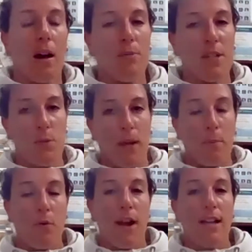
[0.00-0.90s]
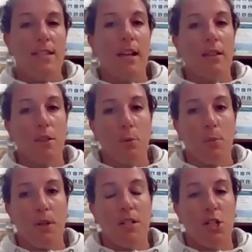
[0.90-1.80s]
This way it provides like a little
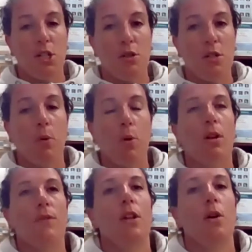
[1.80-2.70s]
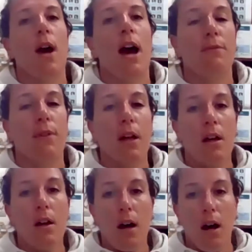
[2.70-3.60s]
bit additional support if you don't have
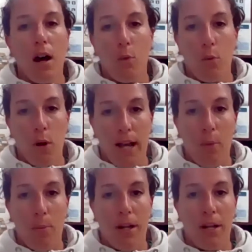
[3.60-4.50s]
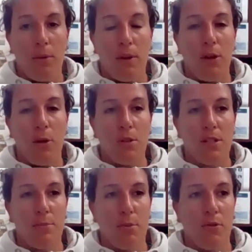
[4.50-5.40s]
a workout buddy with you, but
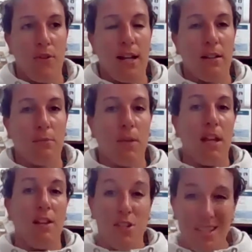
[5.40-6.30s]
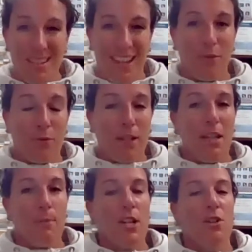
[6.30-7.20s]
just to provide it and just like really
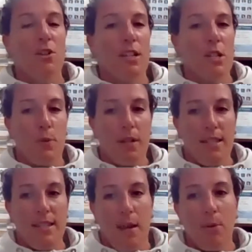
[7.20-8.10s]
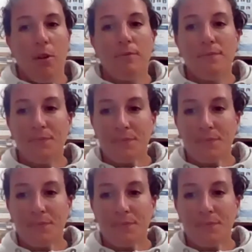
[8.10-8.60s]
make sure that it's pretty stable.